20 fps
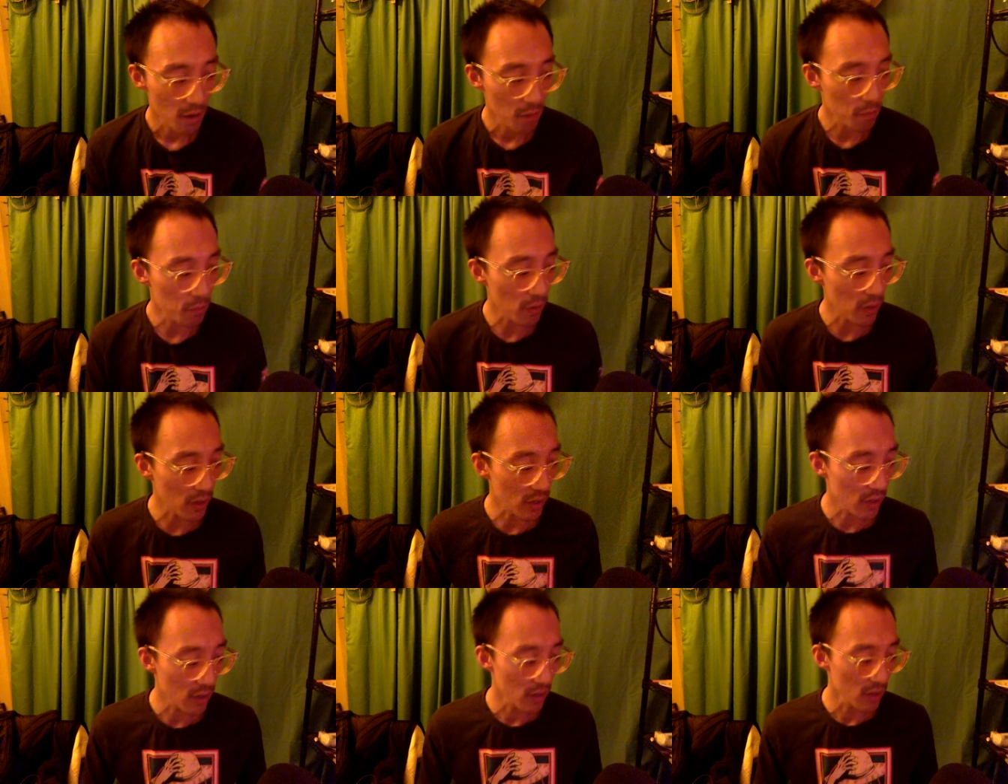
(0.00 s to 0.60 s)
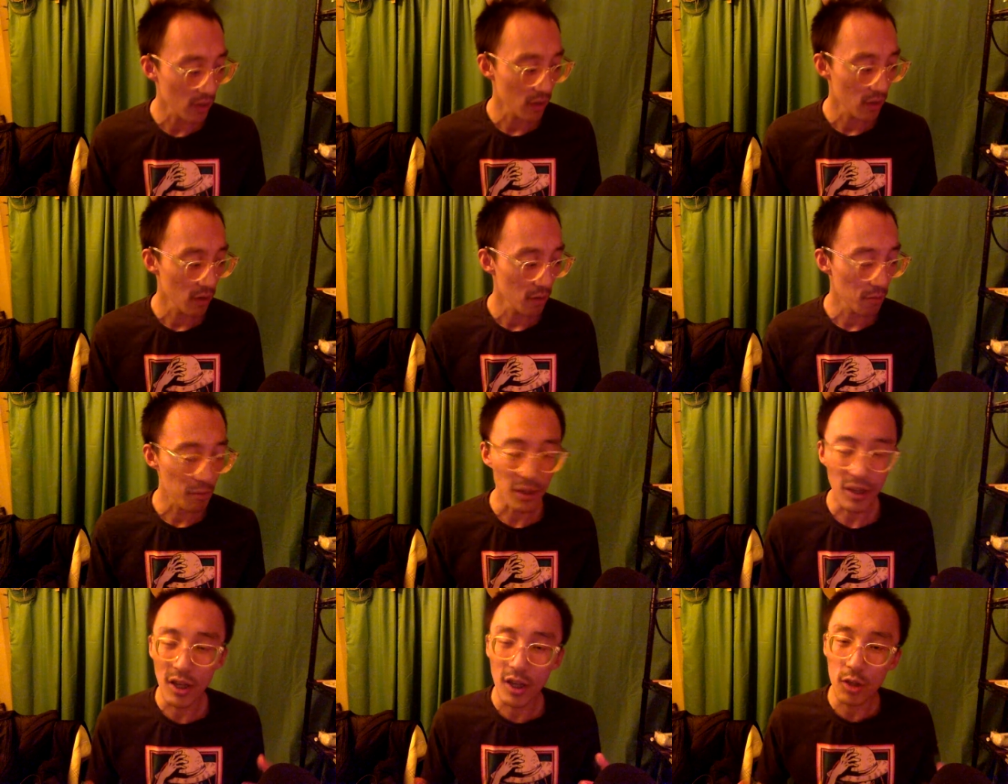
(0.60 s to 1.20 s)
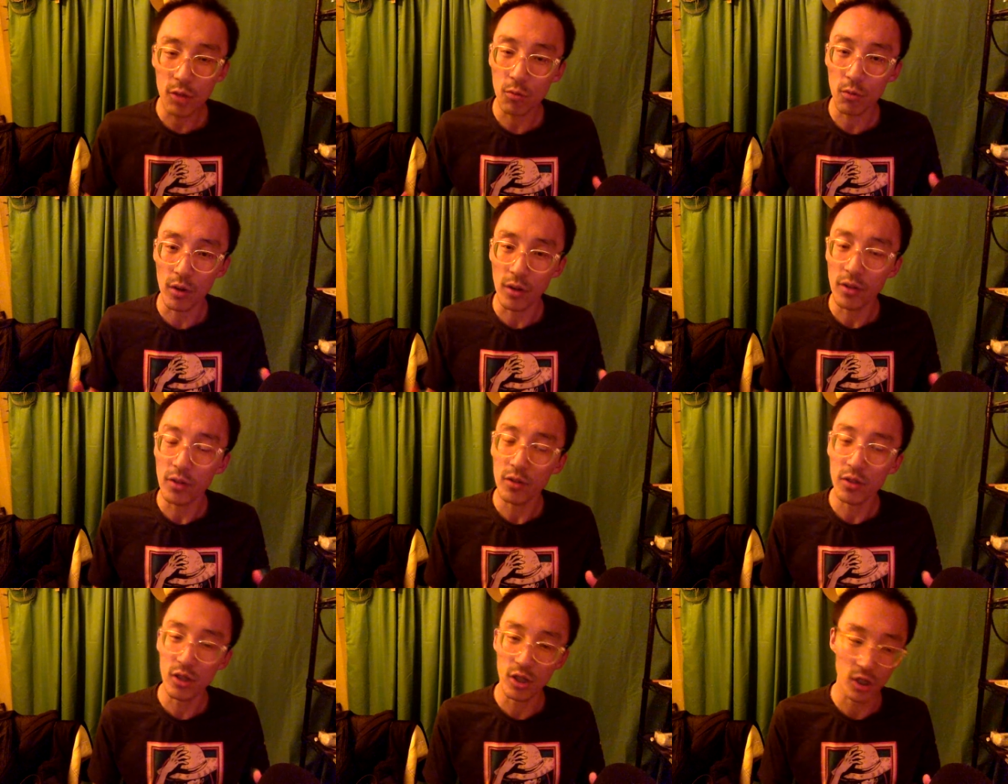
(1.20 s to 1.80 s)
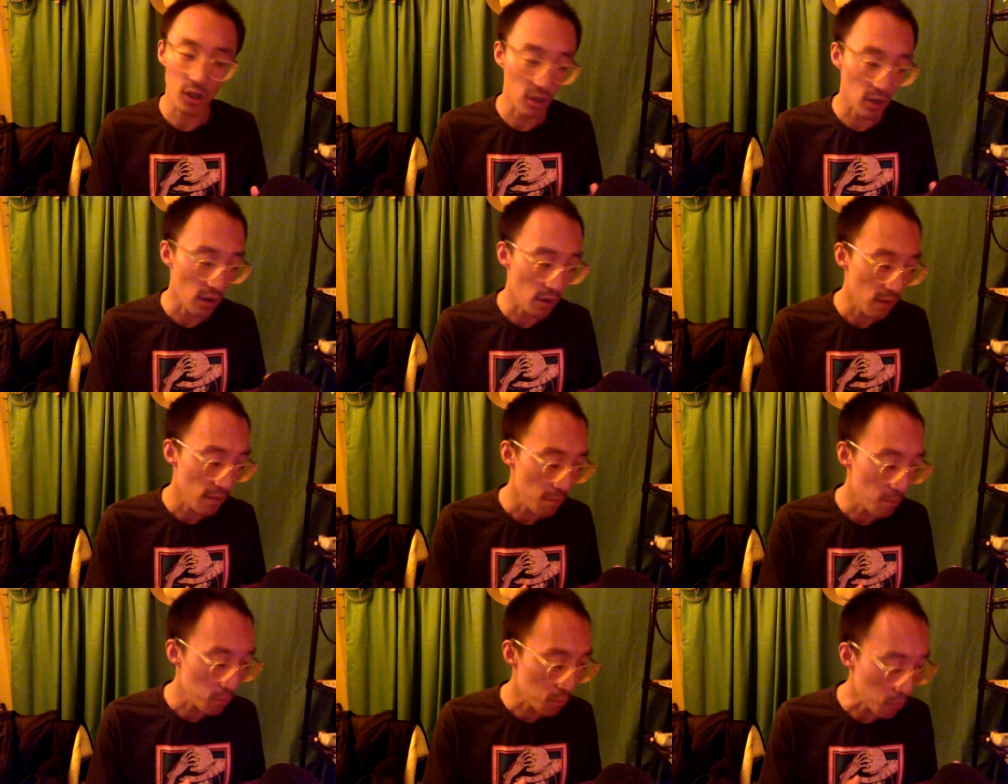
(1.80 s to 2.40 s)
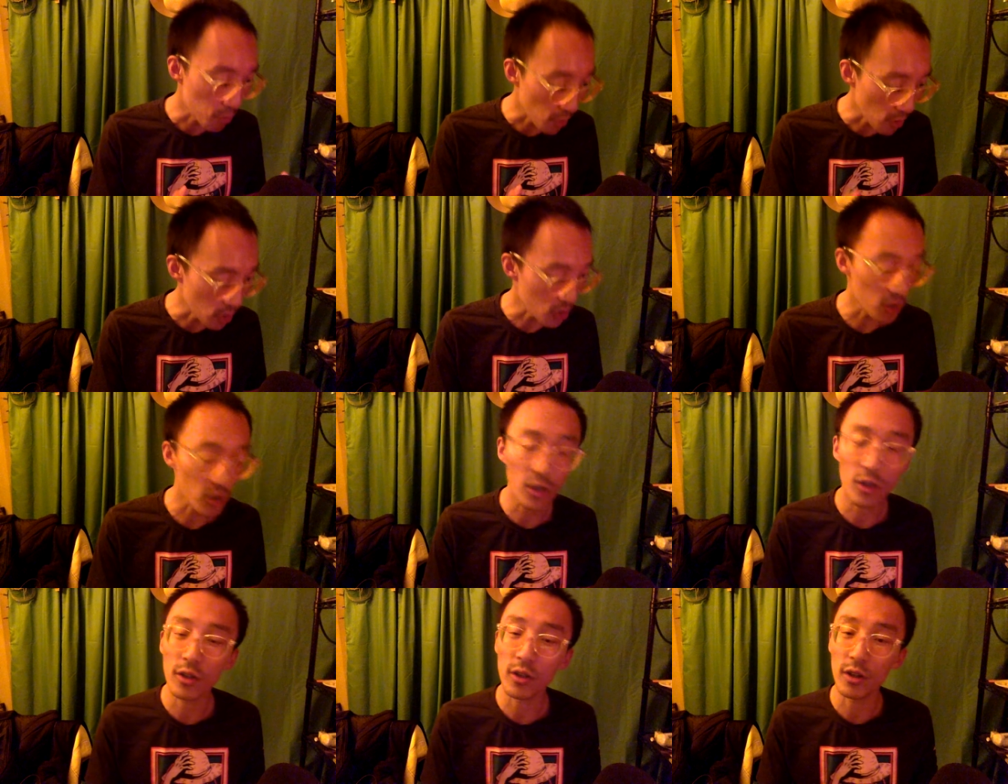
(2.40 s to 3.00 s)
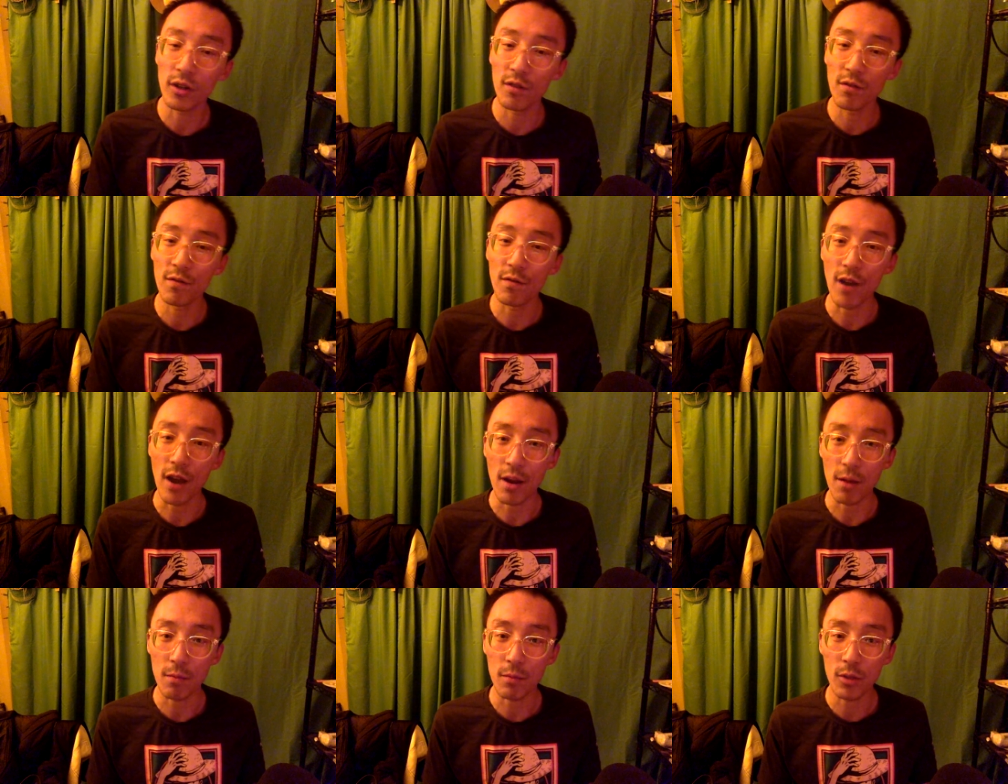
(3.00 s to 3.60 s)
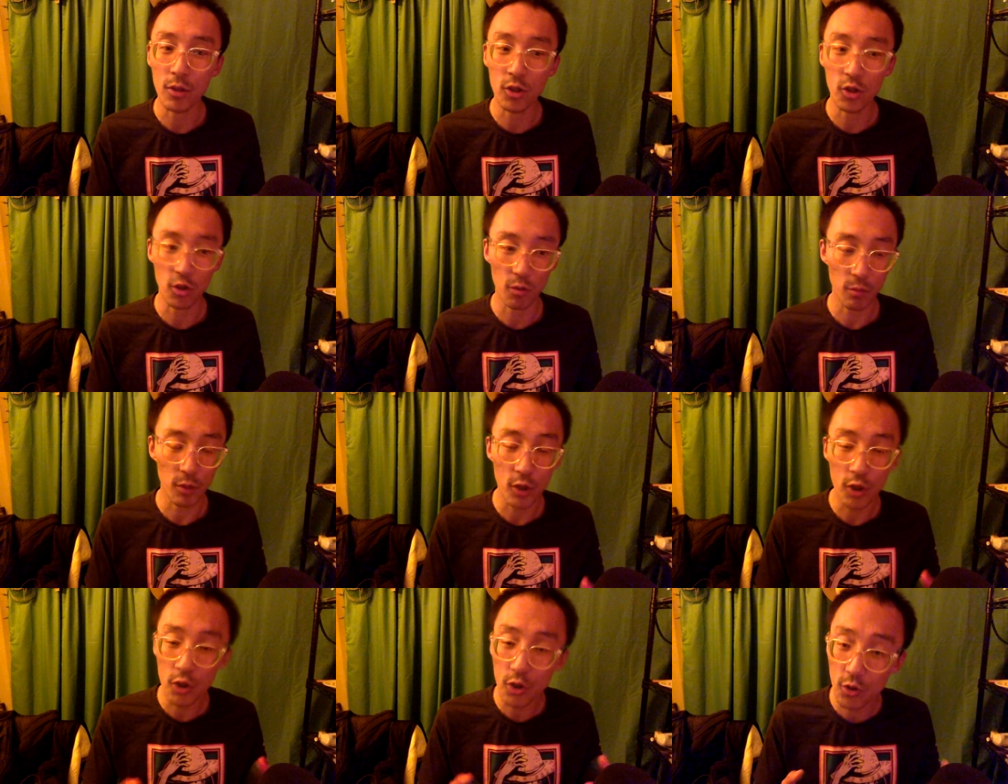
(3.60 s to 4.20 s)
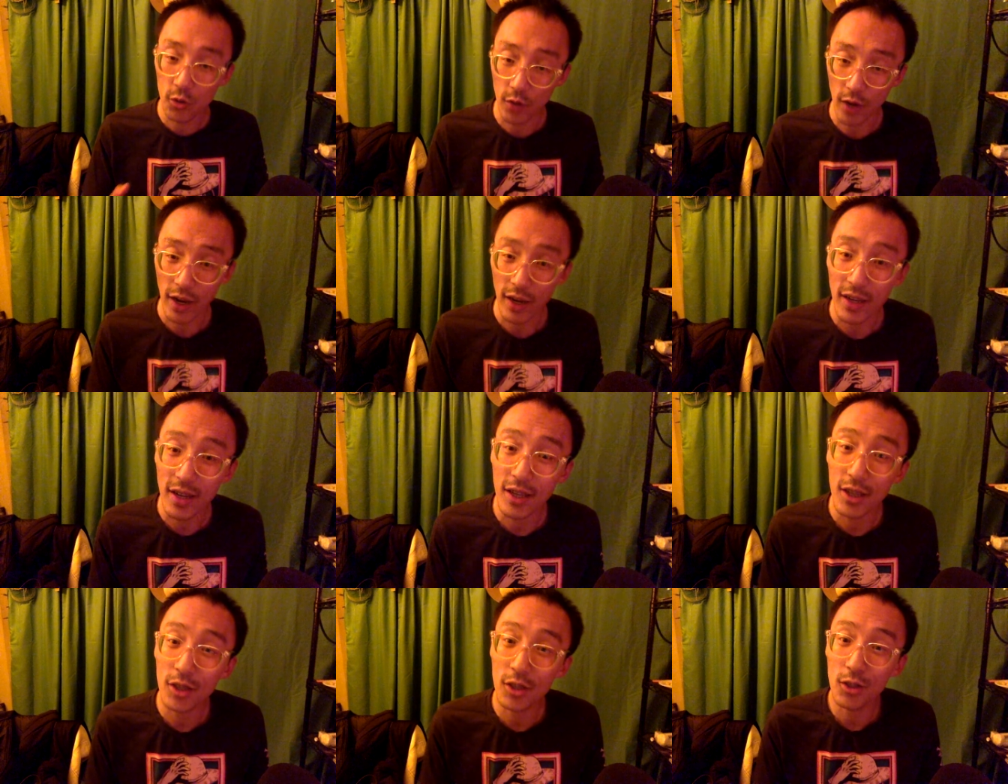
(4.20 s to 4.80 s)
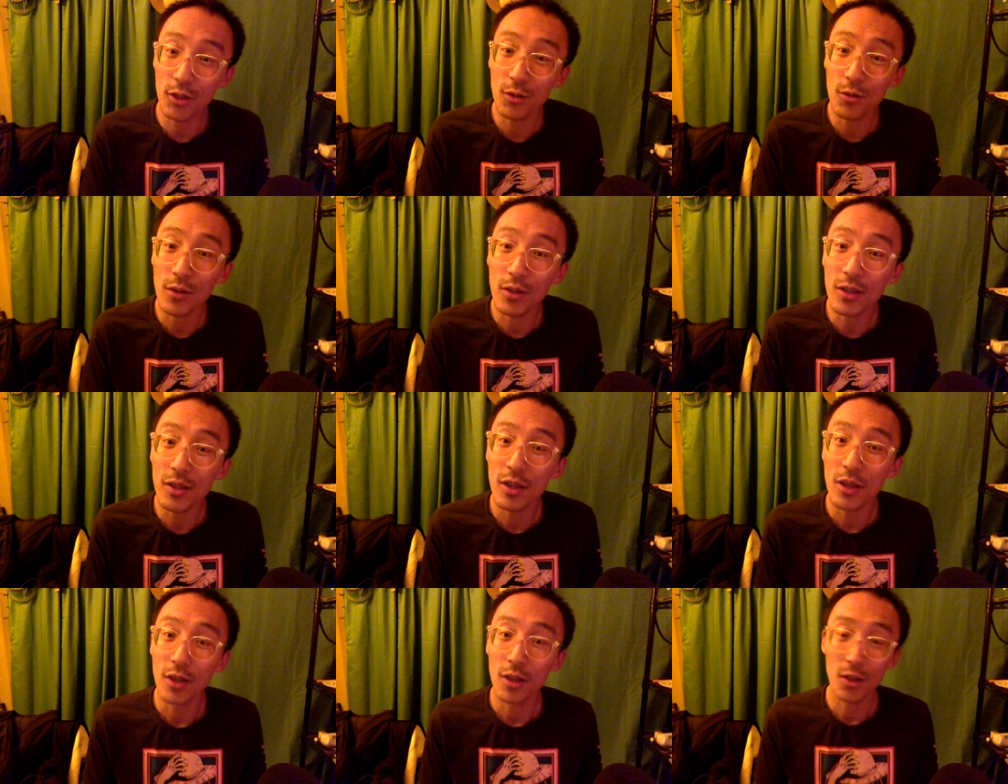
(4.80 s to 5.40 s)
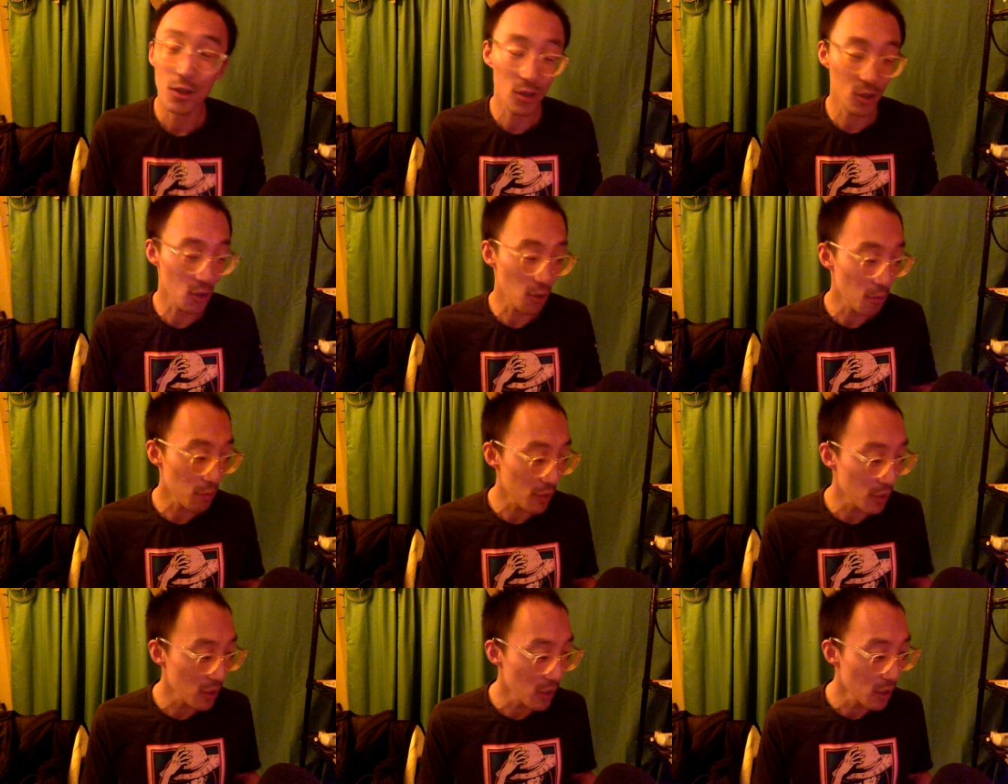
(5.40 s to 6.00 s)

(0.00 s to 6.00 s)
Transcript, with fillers: But because we're under such a pressure cooker environment, so many straight A students, so many